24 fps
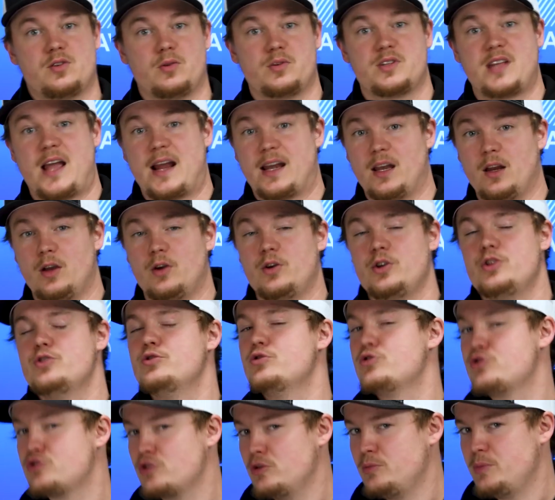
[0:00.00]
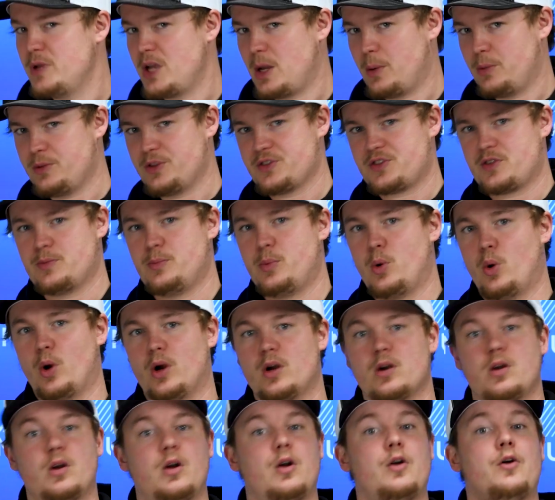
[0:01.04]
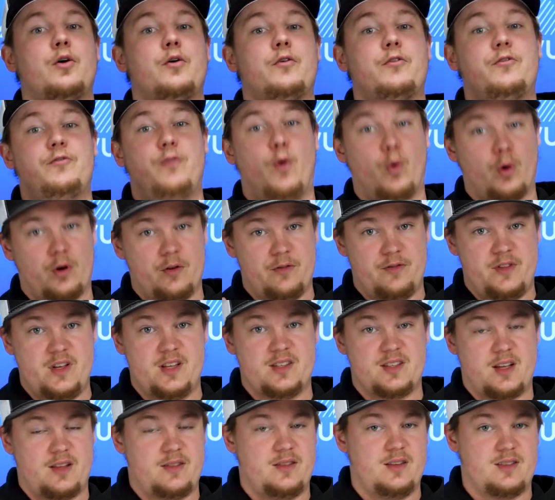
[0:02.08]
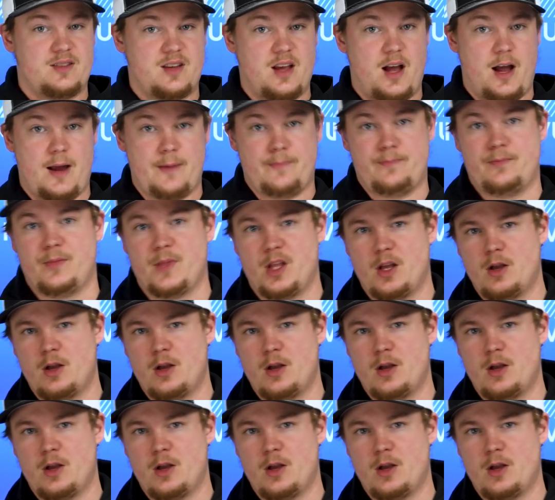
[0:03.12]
So technically you should be able to support 4 of these on this guy.